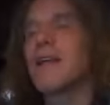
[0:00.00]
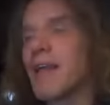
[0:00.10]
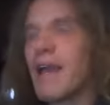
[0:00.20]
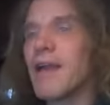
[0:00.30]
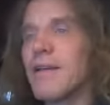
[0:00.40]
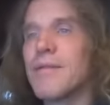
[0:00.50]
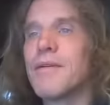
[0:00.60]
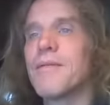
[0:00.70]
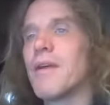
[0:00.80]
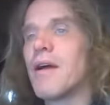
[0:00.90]
again,
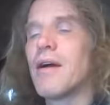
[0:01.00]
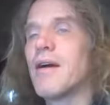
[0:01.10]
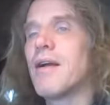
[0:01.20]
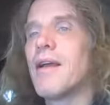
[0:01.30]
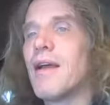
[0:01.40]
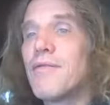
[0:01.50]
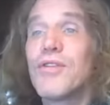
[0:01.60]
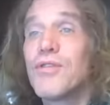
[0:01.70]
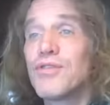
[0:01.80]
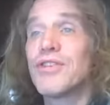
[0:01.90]
uh,
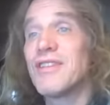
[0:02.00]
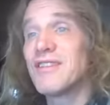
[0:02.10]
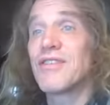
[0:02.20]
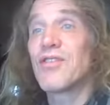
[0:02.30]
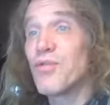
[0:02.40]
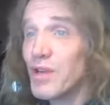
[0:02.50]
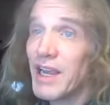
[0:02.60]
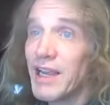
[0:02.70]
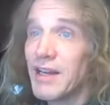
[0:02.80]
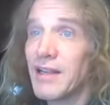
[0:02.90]
evolution isn't
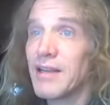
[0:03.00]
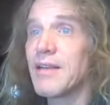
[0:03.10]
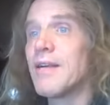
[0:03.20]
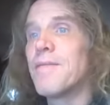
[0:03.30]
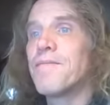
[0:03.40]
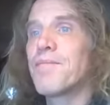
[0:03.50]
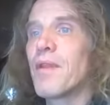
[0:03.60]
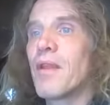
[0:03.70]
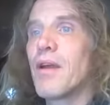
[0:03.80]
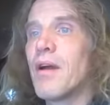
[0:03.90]
creating
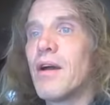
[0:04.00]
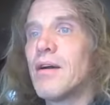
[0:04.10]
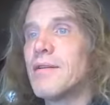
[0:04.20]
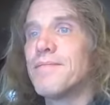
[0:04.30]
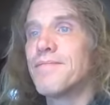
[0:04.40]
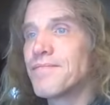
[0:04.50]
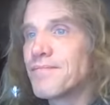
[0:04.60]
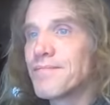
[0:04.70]
um,